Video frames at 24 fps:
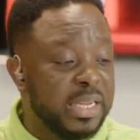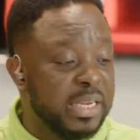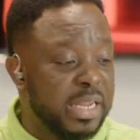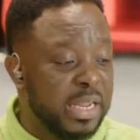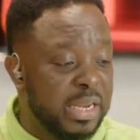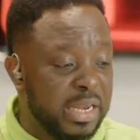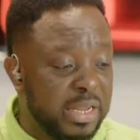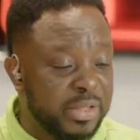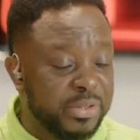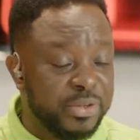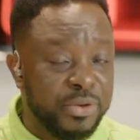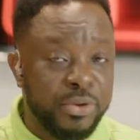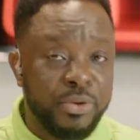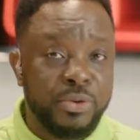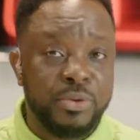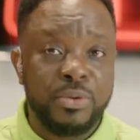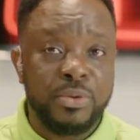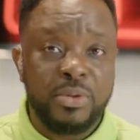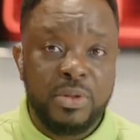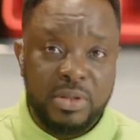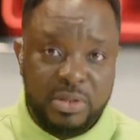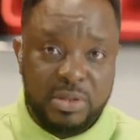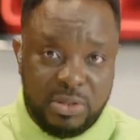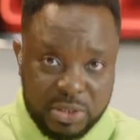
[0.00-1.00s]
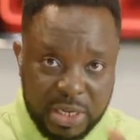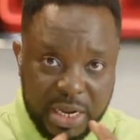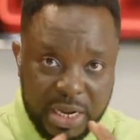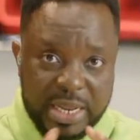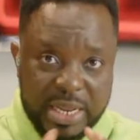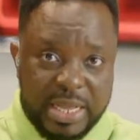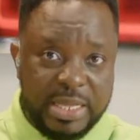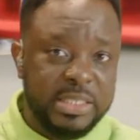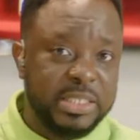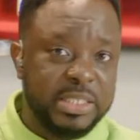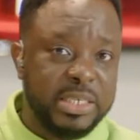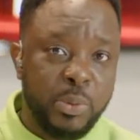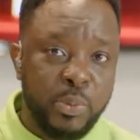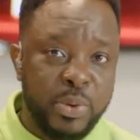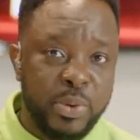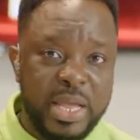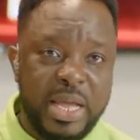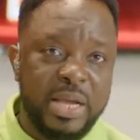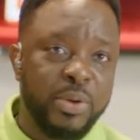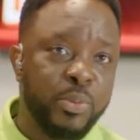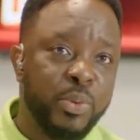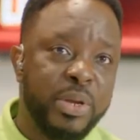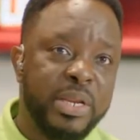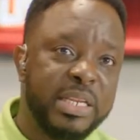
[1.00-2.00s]
a little challenge that
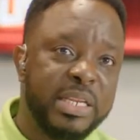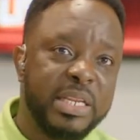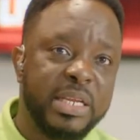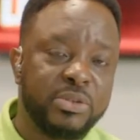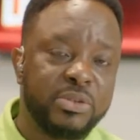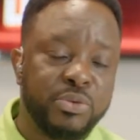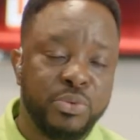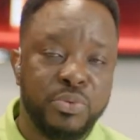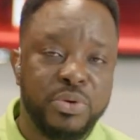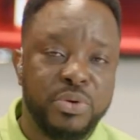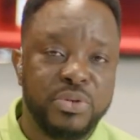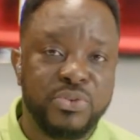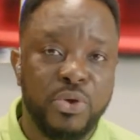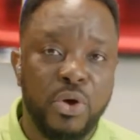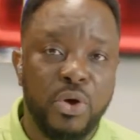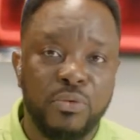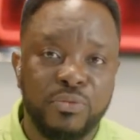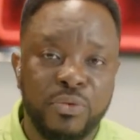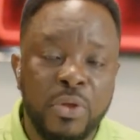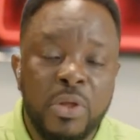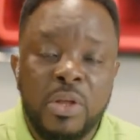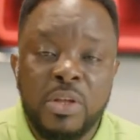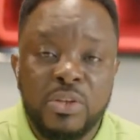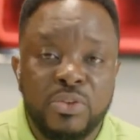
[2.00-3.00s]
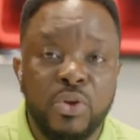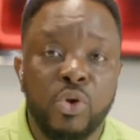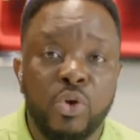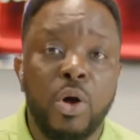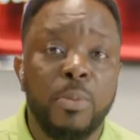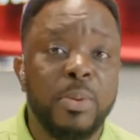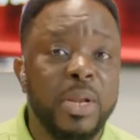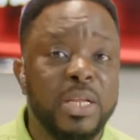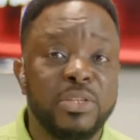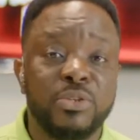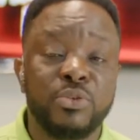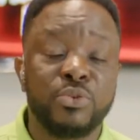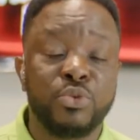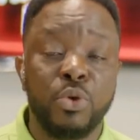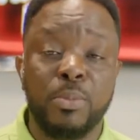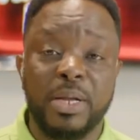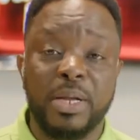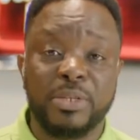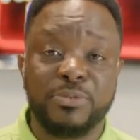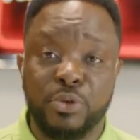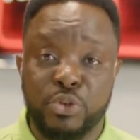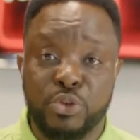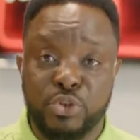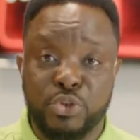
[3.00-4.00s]
we needed to resolve. So God bless you so
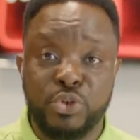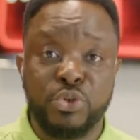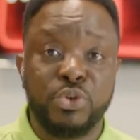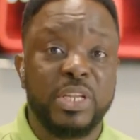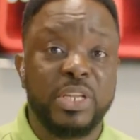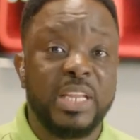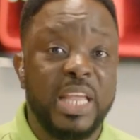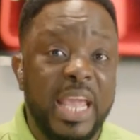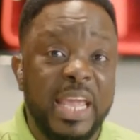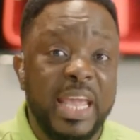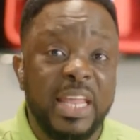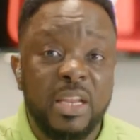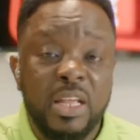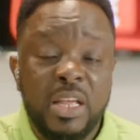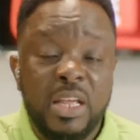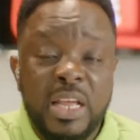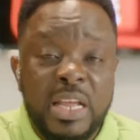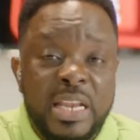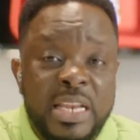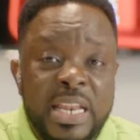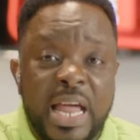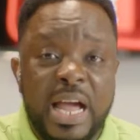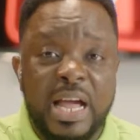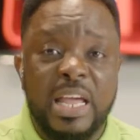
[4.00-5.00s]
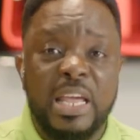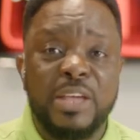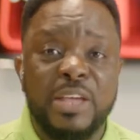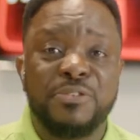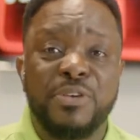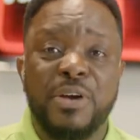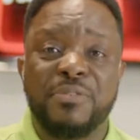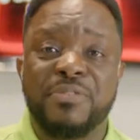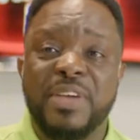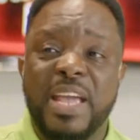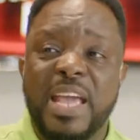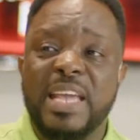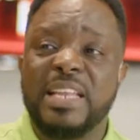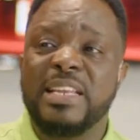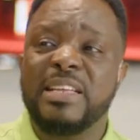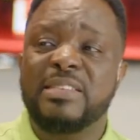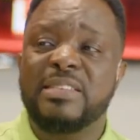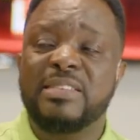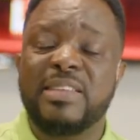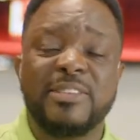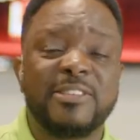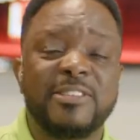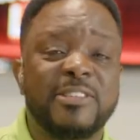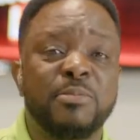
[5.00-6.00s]
much for tuning in. Now, if you have any
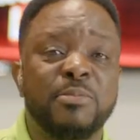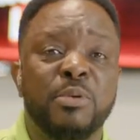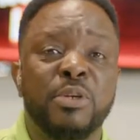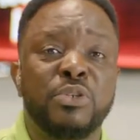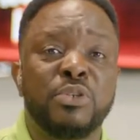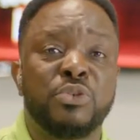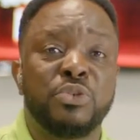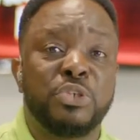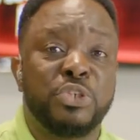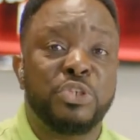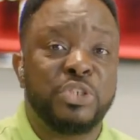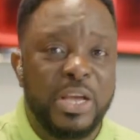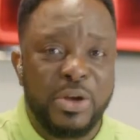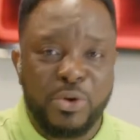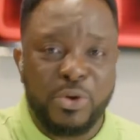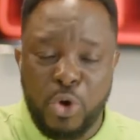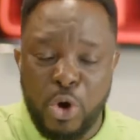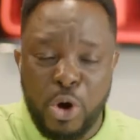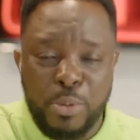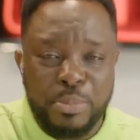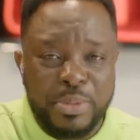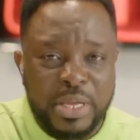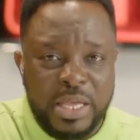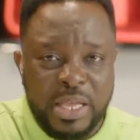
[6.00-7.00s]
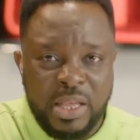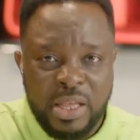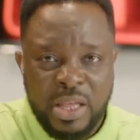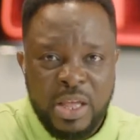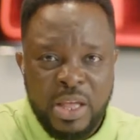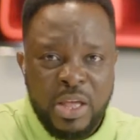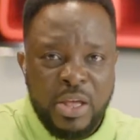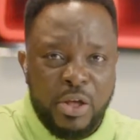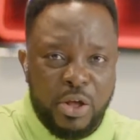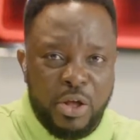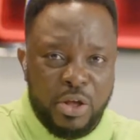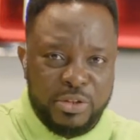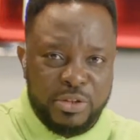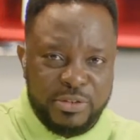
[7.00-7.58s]
testimony to share, call me on